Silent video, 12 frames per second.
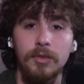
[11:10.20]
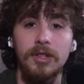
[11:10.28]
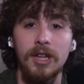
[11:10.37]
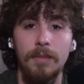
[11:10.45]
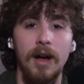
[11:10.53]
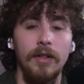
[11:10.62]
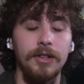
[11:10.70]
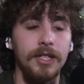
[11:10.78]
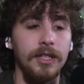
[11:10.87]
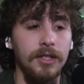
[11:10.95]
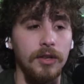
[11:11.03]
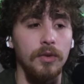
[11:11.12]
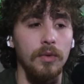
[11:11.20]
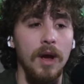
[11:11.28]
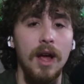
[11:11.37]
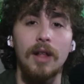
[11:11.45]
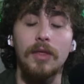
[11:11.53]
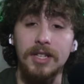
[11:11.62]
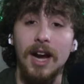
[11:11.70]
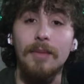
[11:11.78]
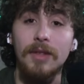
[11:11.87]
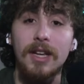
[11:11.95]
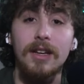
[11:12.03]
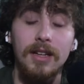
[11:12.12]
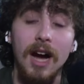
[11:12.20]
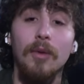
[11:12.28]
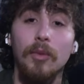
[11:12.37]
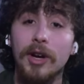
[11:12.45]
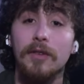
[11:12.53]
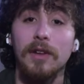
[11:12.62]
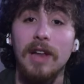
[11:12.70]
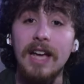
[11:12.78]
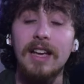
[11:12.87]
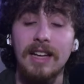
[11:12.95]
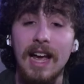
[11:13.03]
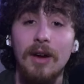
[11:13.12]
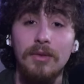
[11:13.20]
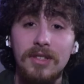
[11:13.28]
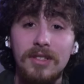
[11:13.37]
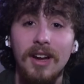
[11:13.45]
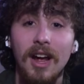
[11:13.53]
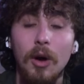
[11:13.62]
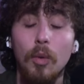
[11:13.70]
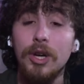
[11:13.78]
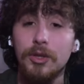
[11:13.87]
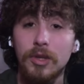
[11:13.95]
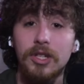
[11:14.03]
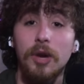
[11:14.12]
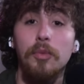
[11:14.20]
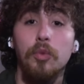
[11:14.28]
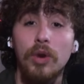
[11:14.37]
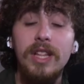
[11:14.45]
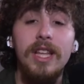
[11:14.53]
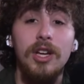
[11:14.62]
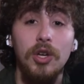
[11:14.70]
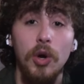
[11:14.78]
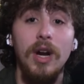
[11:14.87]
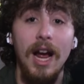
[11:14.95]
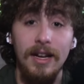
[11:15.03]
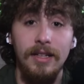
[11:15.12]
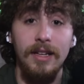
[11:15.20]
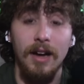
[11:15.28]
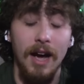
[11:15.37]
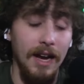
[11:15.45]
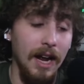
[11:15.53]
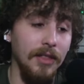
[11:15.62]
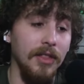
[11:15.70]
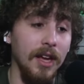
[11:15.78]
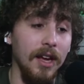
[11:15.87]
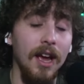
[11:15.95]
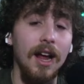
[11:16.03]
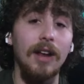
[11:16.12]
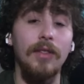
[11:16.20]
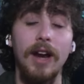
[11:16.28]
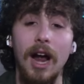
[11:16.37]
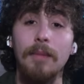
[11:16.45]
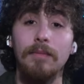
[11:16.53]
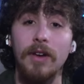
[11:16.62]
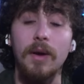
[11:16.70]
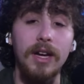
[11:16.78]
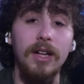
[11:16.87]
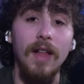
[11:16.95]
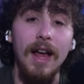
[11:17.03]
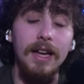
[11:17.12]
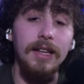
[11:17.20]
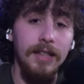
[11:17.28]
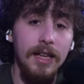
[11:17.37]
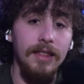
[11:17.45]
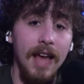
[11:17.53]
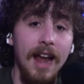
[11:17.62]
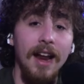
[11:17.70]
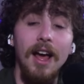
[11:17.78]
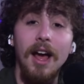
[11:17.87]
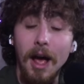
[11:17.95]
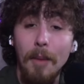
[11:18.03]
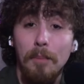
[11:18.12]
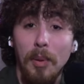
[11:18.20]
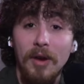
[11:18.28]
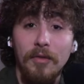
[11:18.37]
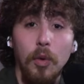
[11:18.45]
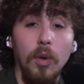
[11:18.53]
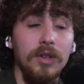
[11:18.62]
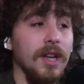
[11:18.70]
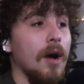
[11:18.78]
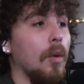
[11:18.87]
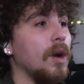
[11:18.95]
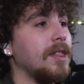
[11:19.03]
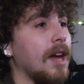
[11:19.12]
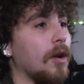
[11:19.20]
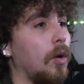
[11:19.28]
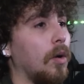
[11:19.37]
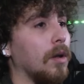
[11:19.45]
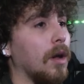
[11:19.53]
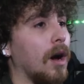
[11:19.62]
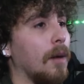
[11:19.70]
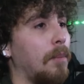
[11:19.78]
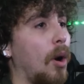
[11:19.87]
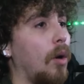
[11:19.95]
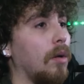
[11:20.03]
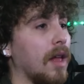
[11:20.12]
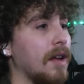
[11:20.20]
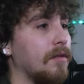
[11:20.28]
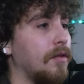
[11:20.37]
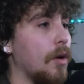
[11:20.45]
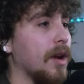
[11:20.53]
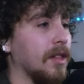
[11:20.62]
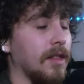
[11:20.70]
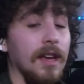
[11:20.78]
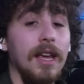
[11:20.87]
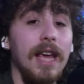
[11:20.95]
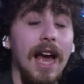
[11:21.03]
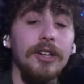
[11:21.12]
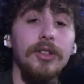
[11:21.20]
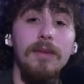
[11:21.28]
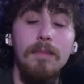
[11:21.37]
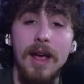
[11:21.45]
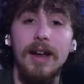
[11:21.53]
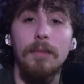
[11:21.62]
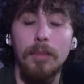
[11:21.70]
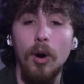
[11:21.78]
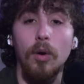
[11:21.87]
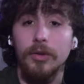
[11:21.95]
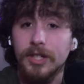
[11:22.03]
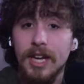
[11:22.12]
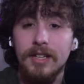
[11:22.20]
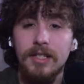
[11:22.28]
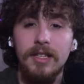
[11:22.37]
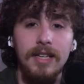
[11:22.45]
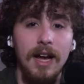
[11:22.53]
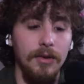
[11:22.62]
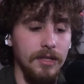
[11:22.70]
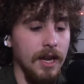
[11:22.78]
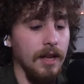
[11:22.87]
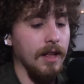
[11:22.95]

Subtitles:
with the apology to the time that he got rid of like counts, which was a really good idea, and I think that I'm very glad he did that. But of course, with that whole poll and voting thing, he actually made a poll to test things out, saying